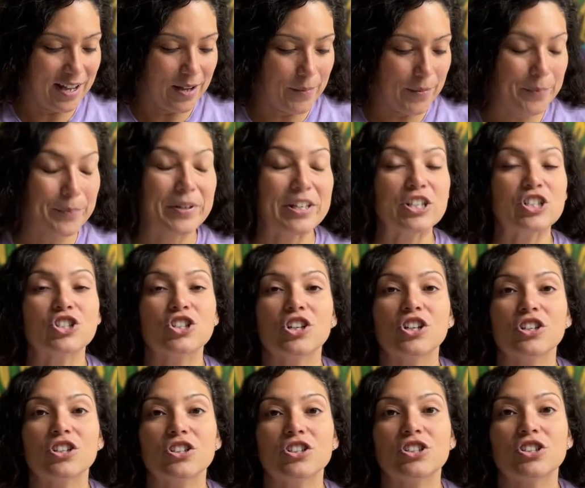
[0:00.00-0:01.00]
Be
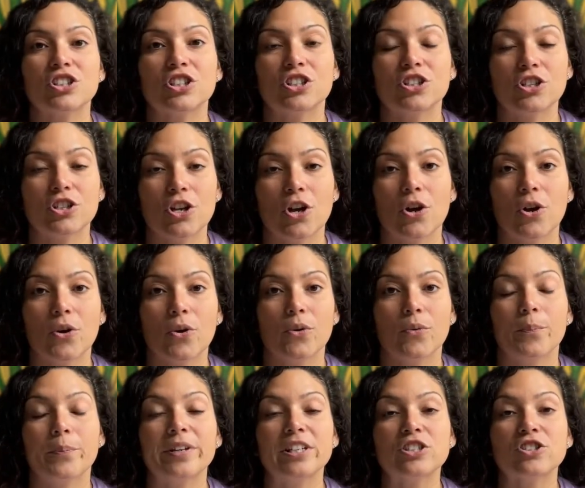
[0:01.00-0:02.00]
sure
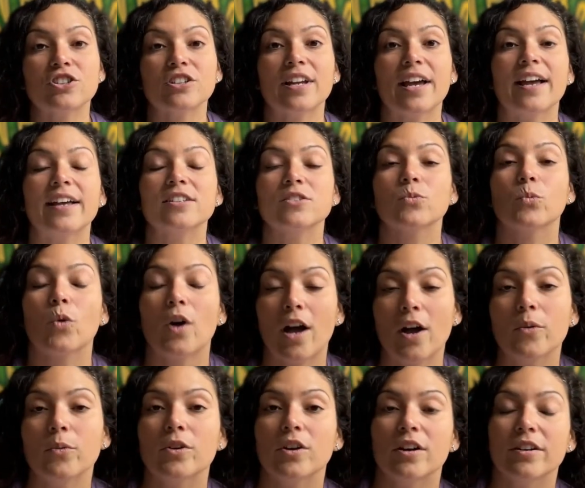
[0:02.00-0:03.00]
to ask,
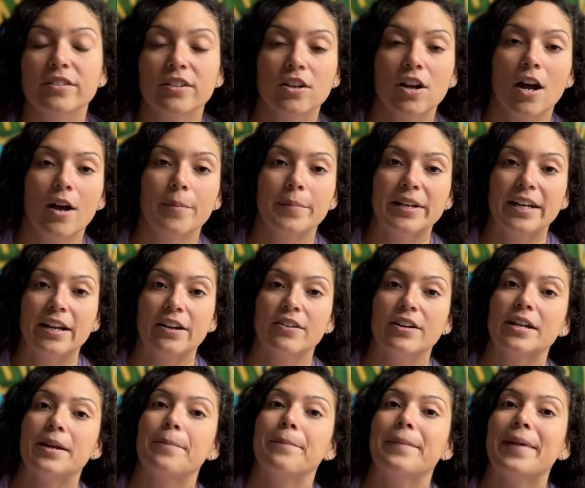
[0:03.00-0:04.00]
while we're on the common
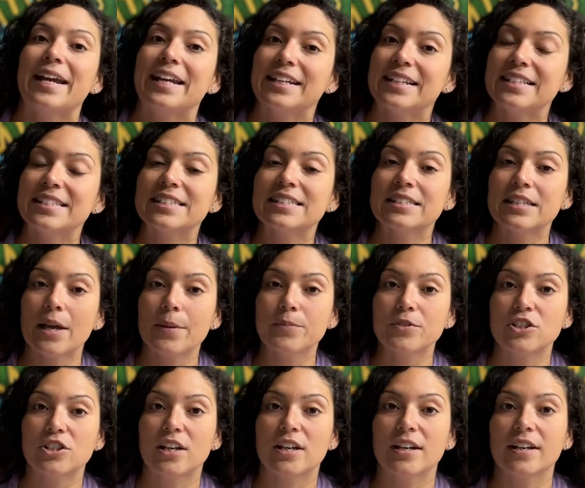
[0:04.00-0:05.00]
area maintenance
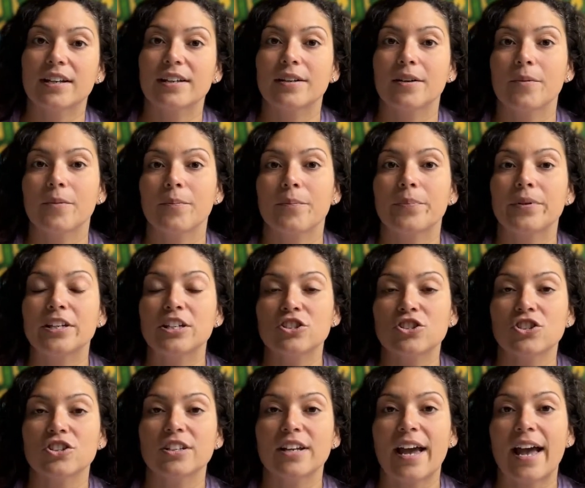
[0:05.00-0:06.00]
subject, be
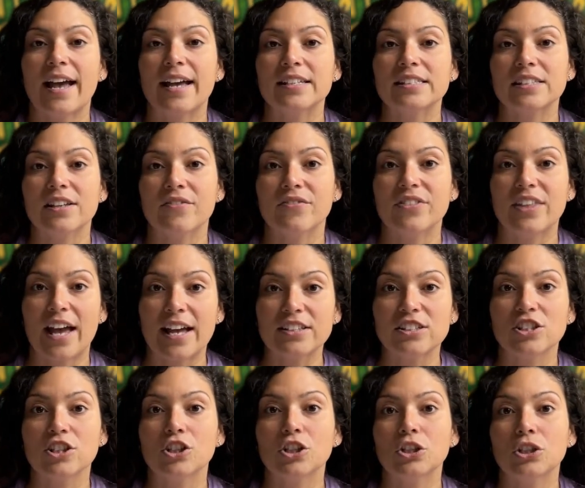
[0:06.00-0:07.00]
sure to ask if
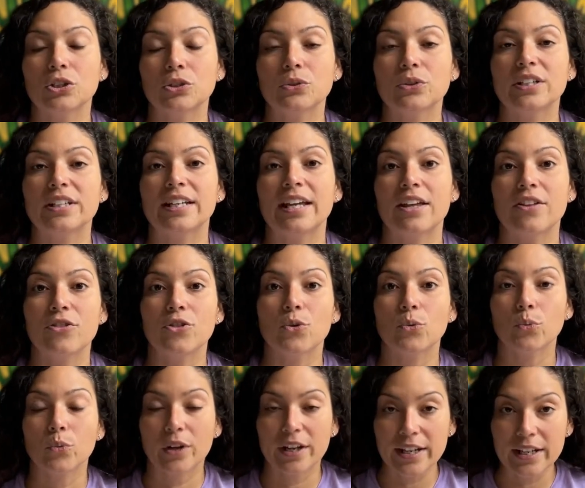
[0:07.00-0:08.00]
that's included in the
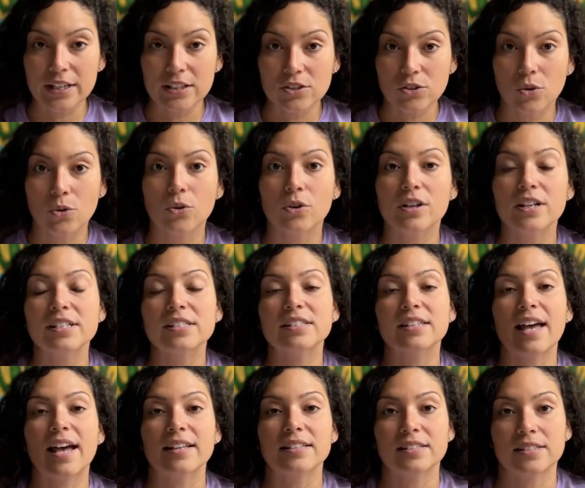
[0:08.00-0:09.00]
rent or is
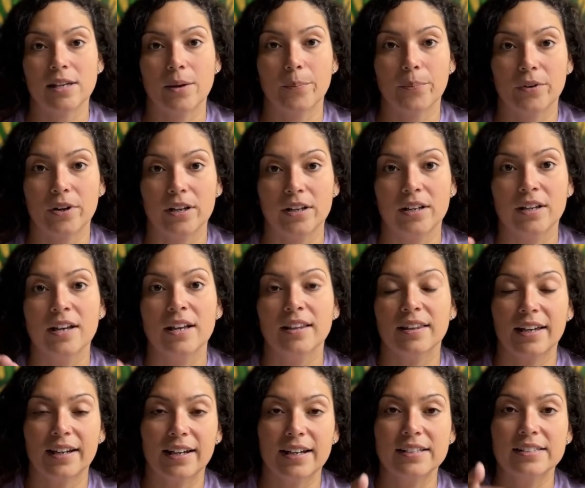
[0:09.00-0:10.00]
that separate.
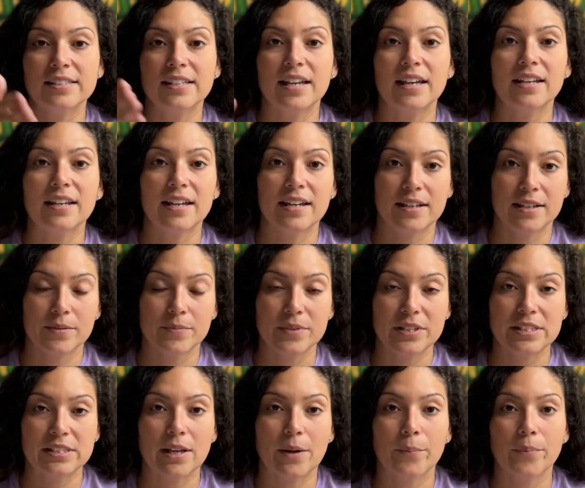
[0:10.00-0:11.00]
Like I said, it can be
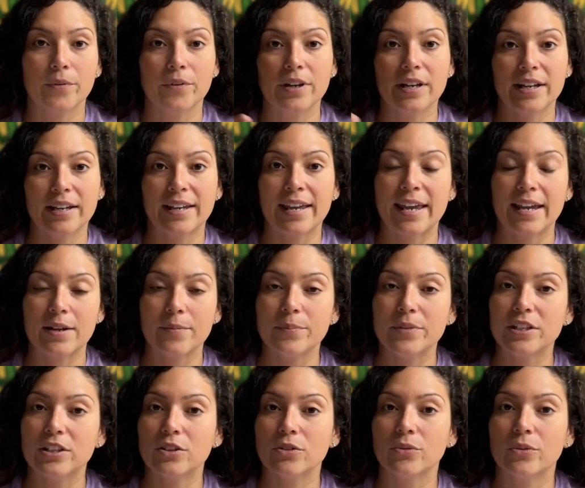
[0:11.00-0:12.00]
separate, it can
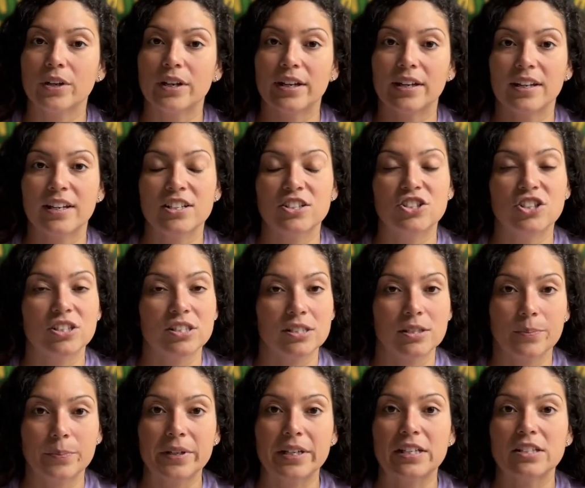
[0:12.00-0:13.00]
be in the rent. It just
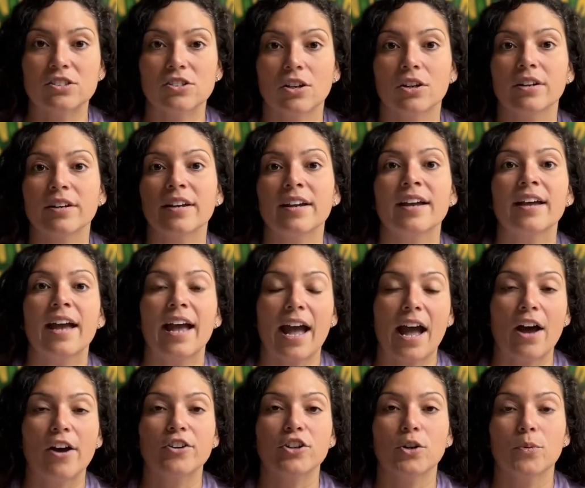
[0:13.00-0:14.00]
depends on
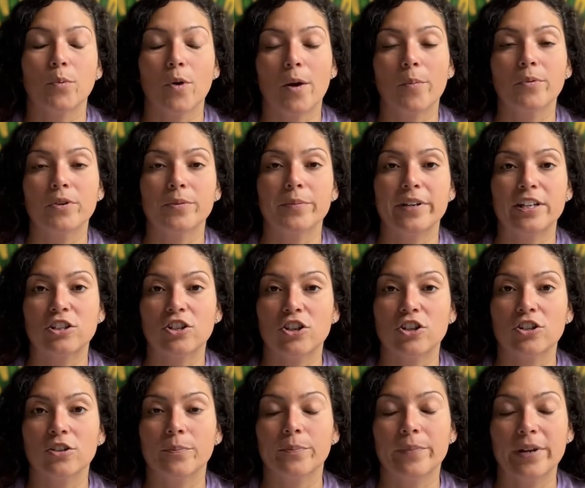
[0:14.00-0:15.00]
how your property
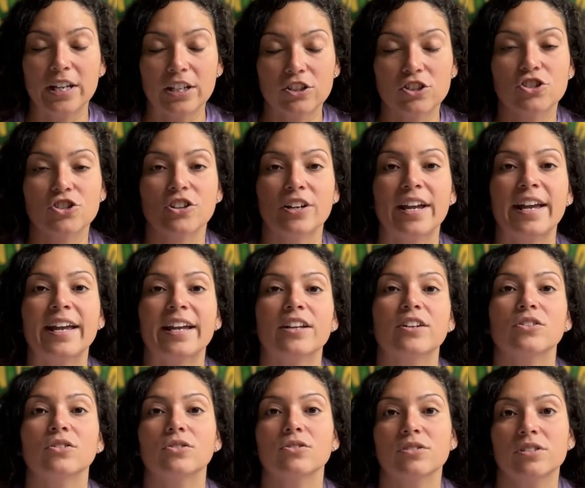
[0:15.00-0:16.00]
manager
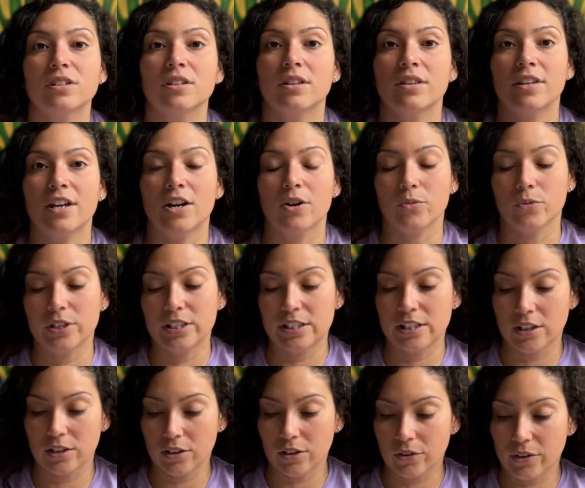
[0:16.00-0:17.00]
handles their
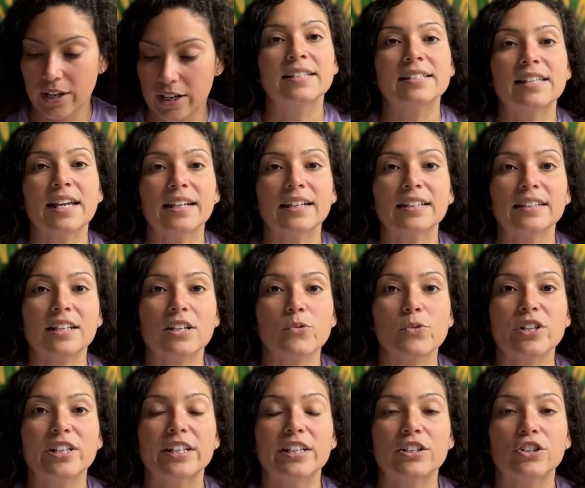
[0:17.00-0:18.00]
retail location. Second thing
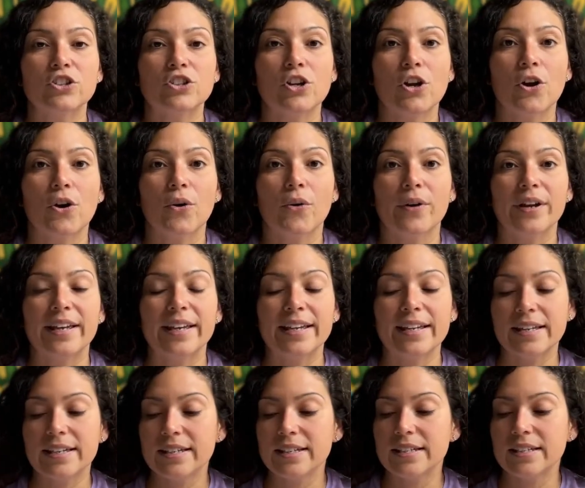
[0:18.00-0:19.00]
we need to know
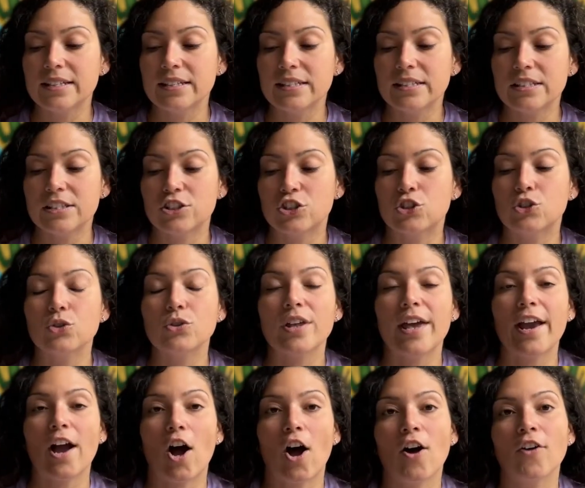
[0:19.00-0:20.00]
is, do
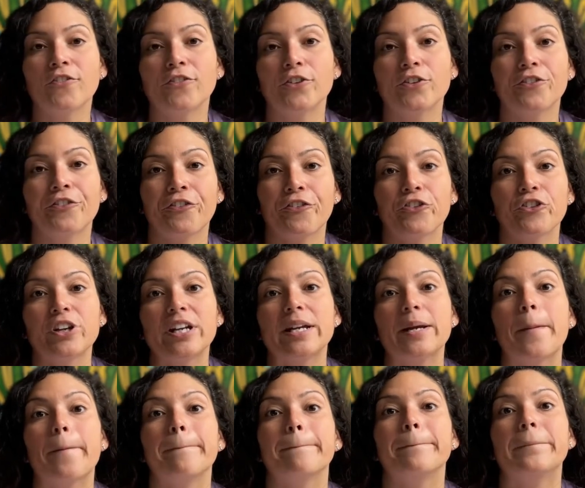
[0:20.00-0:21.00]
they offer
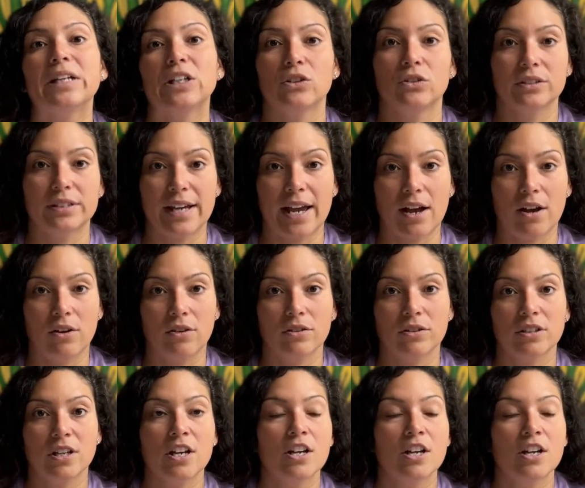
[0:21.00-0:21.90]
free build out?